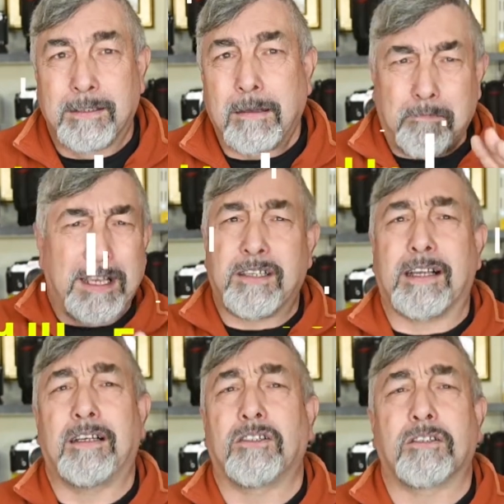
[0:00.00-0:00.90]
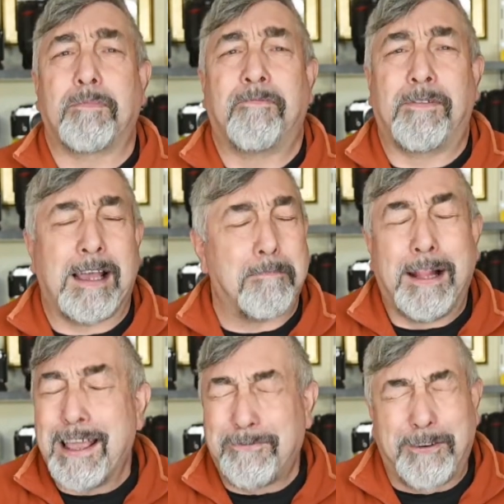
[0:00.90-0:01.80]
And basically I just
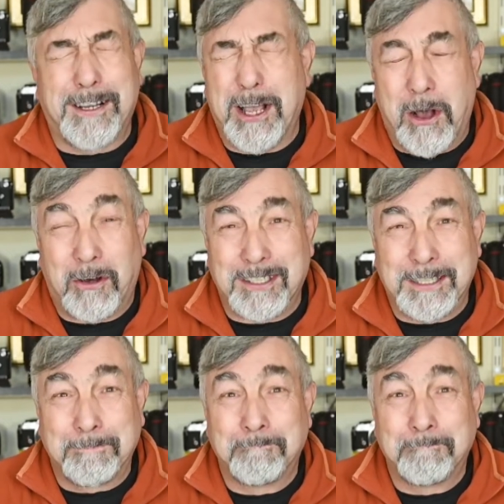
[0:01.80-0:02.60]
plain forgot.